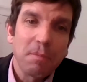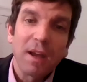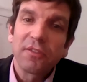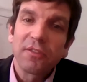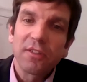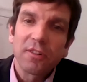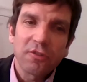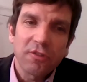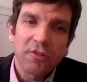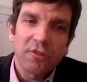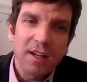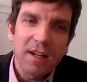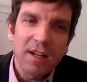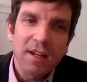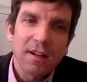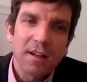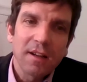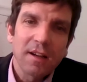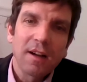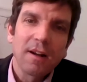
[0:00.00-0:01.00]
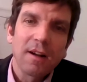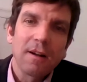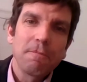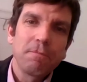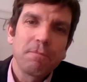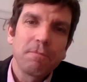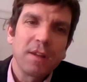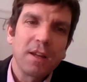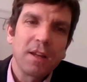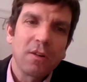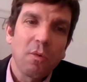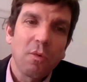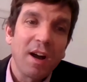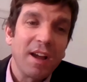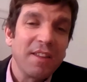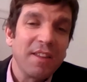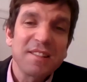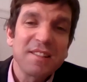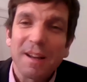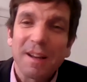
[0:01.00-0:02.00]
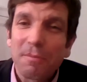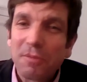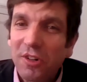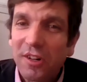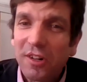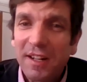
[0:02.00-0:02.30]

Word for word: peasantry um, in a way that some